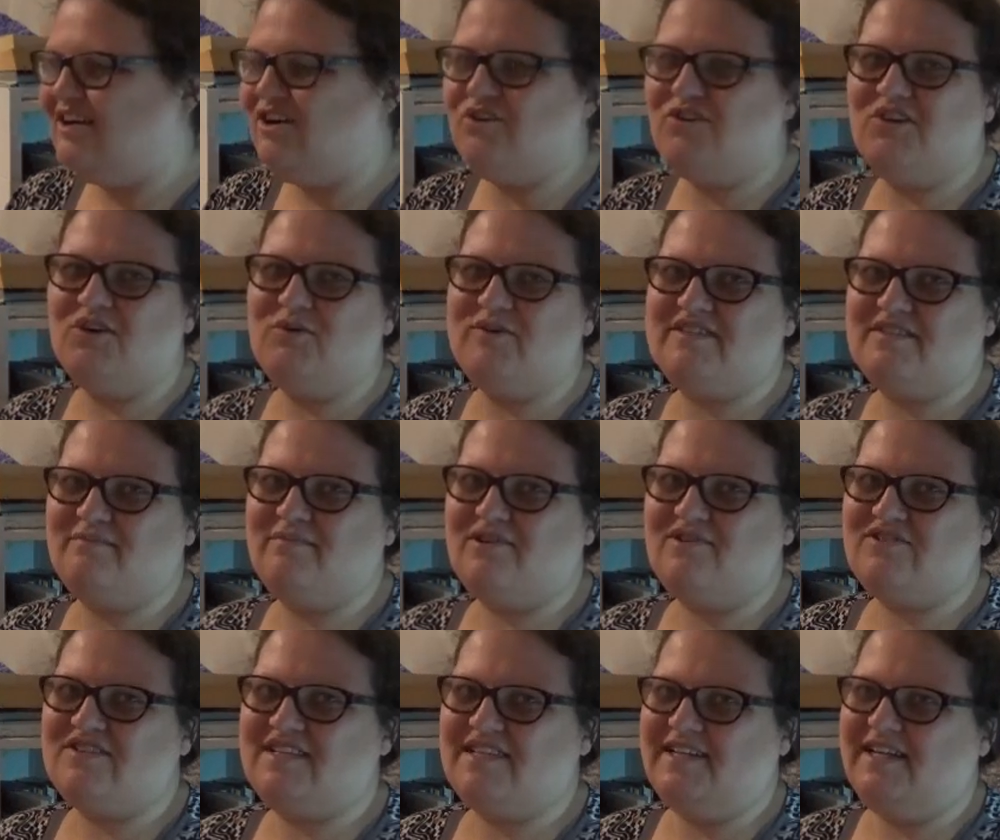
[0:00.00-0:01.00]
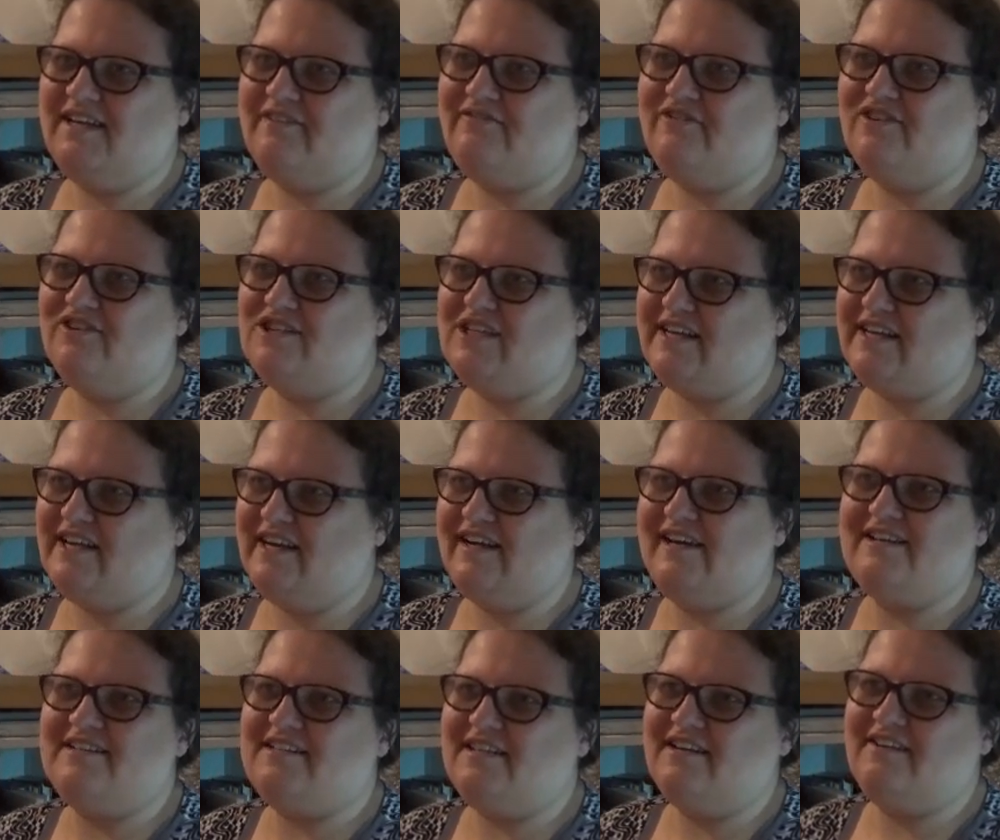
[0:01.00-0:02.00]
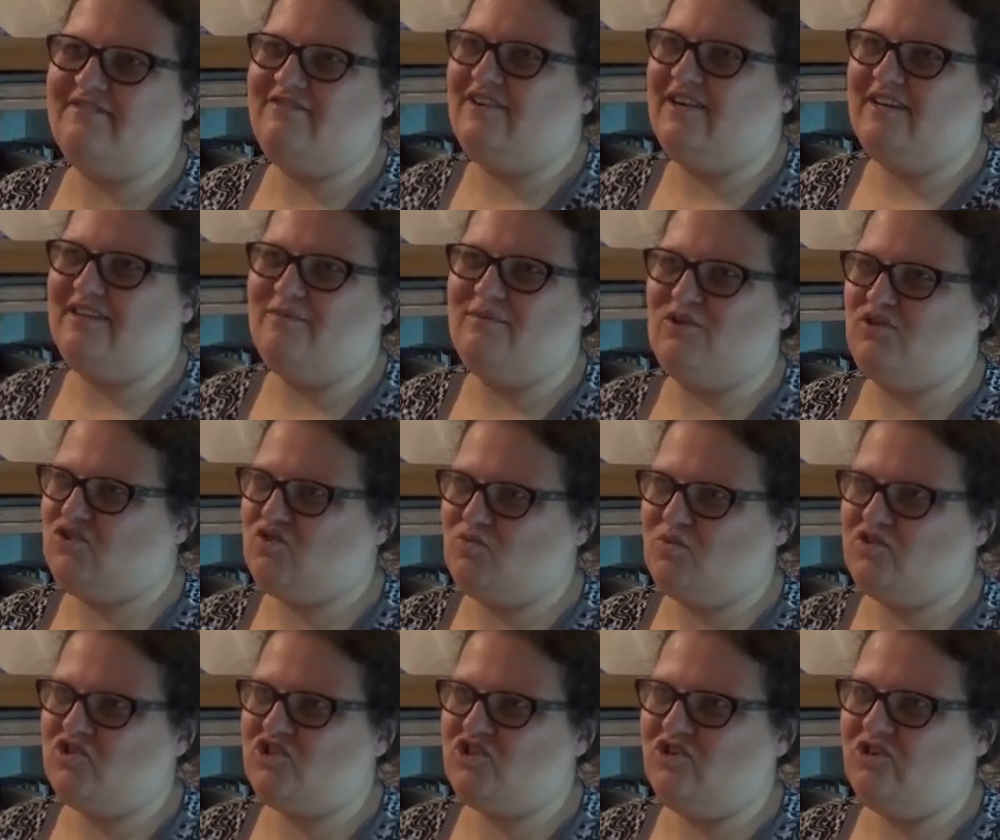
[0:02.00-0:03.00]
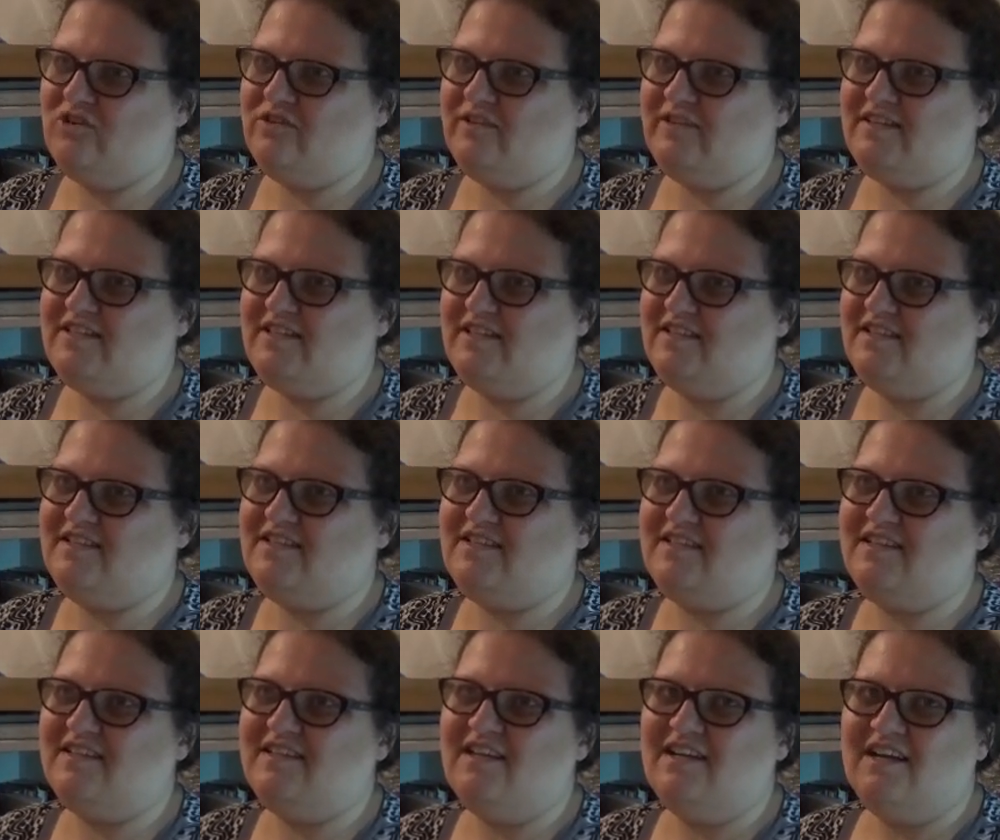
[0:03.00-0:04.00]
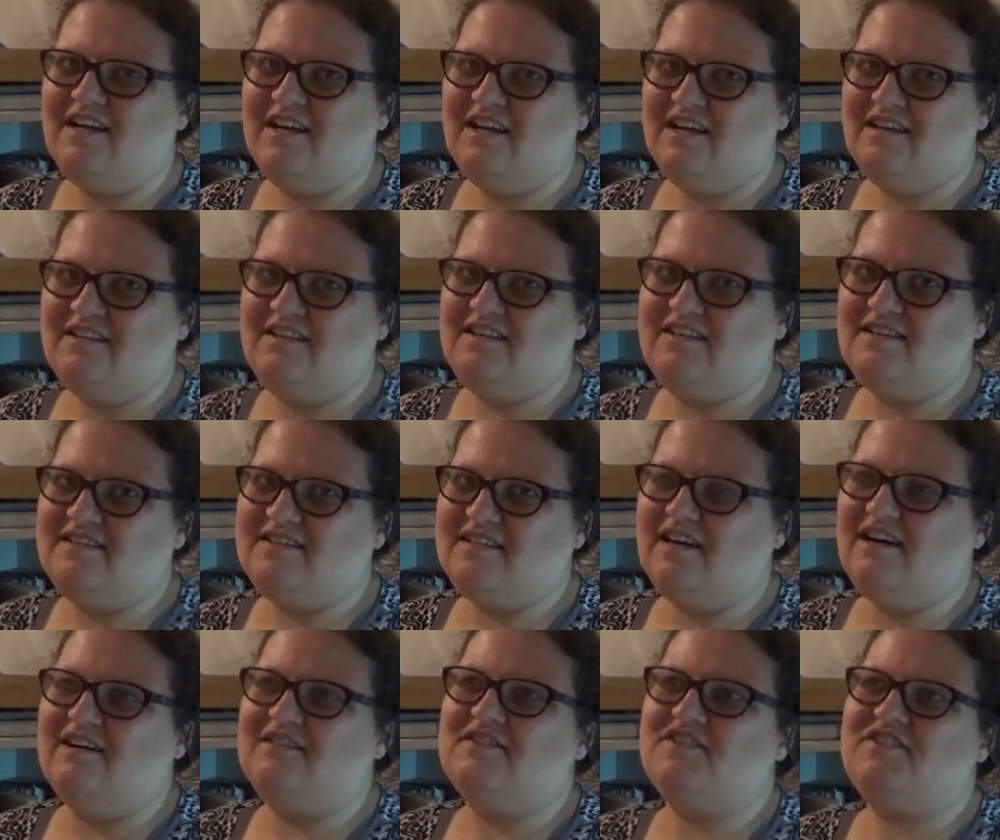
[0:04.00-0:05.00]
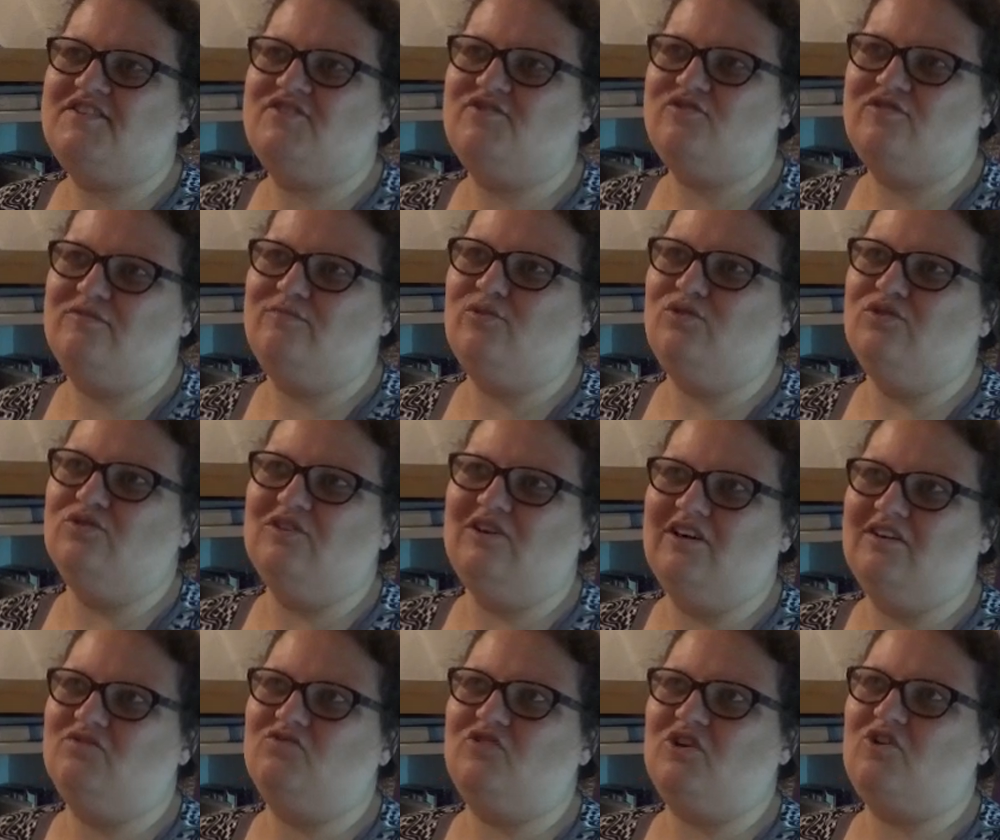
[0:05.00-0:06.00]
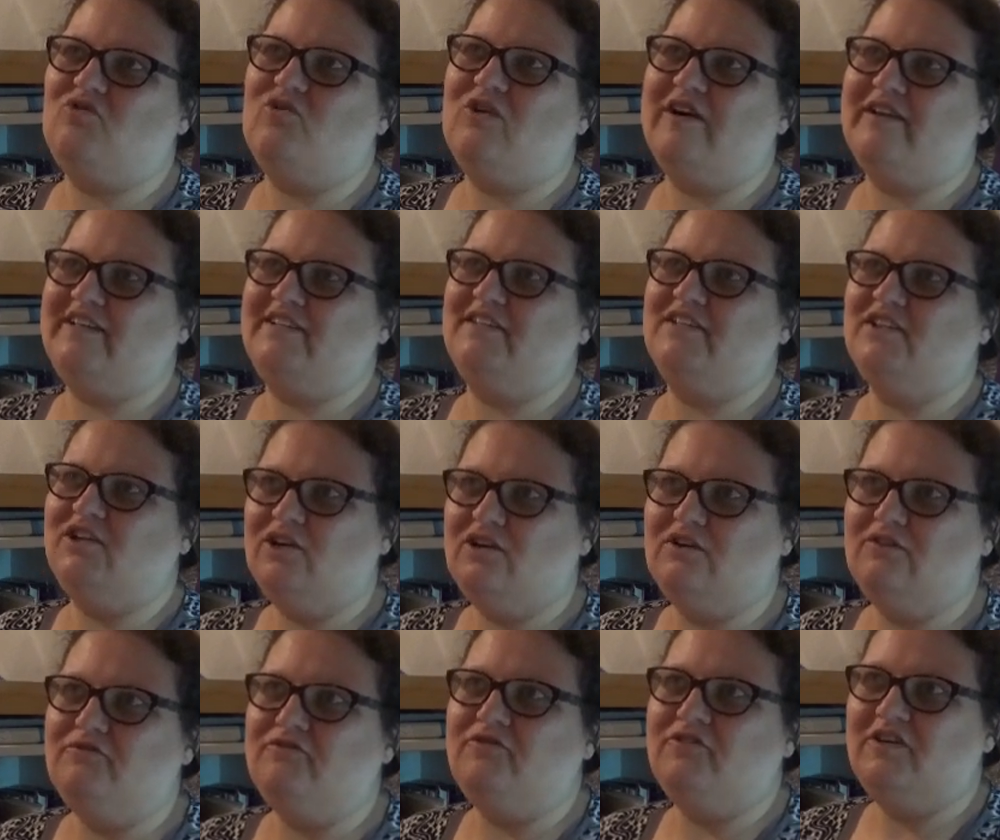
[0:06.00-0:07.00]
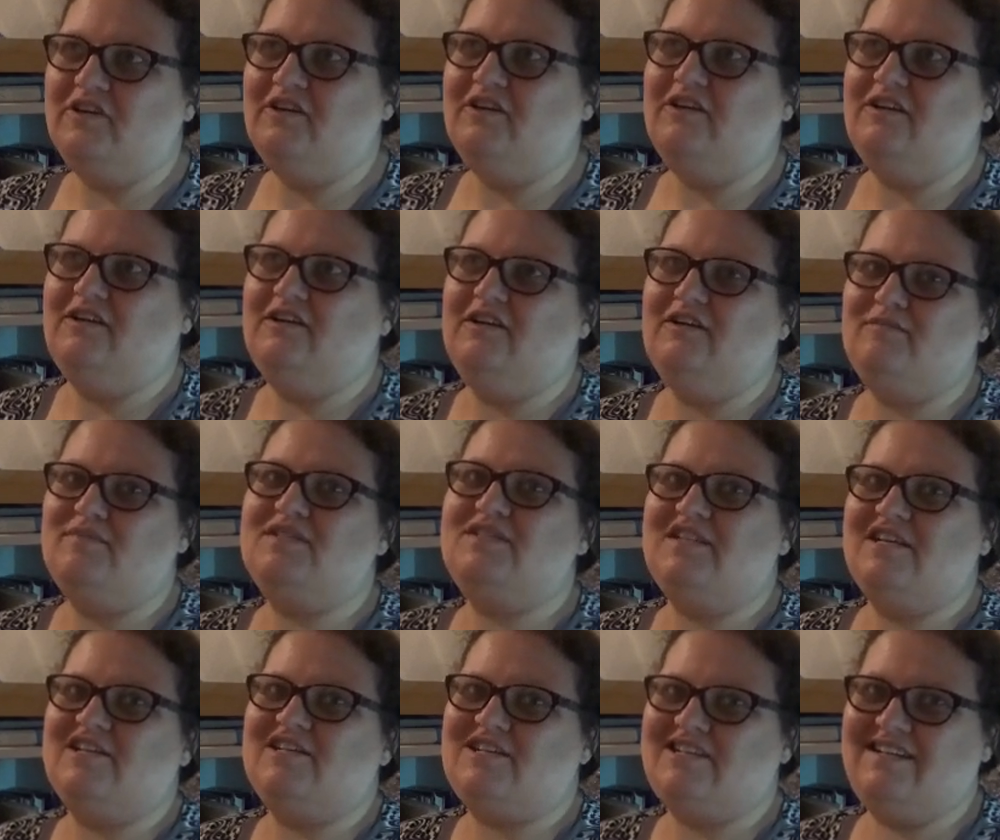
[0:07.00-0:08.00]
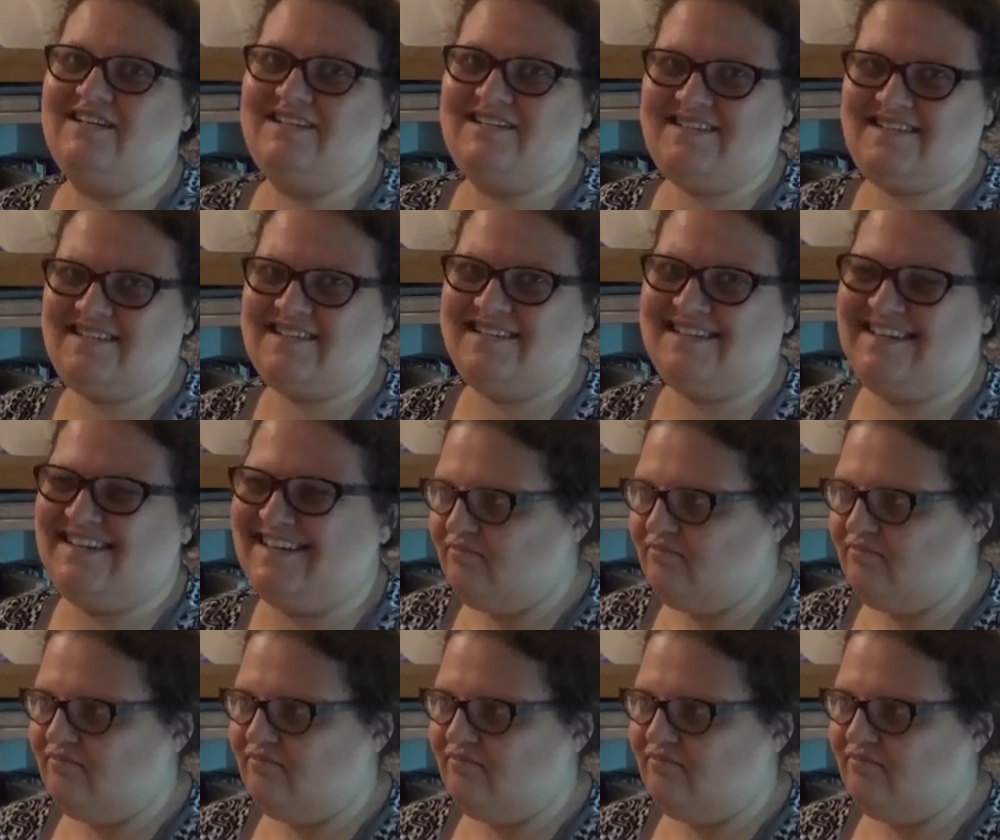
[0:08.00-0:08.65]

Although as a person I feel like I identify the most with Charlotte and uh, these unsuitable, unrequited love uh, obsessions.